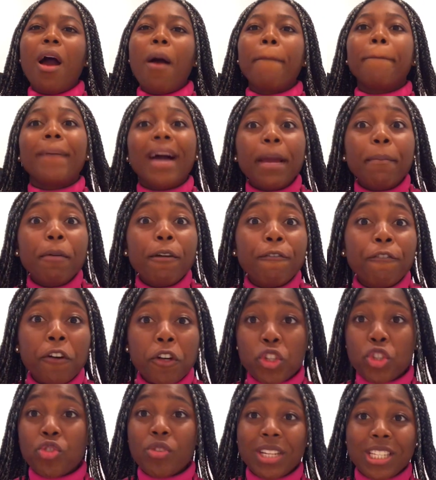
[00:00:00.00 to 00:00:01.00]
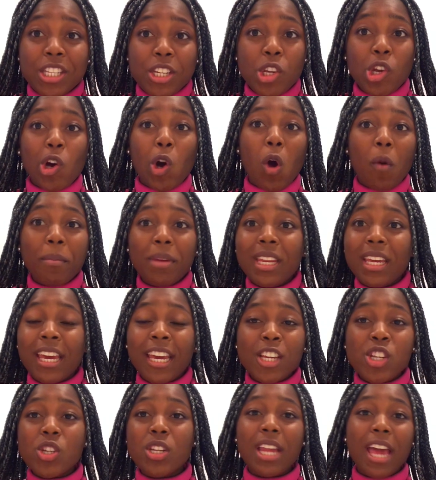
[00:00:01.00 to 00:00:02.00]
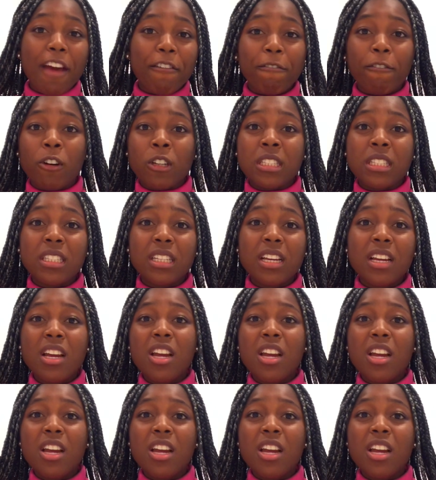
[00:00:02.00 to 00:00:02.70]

might be frustrating your communication efforts.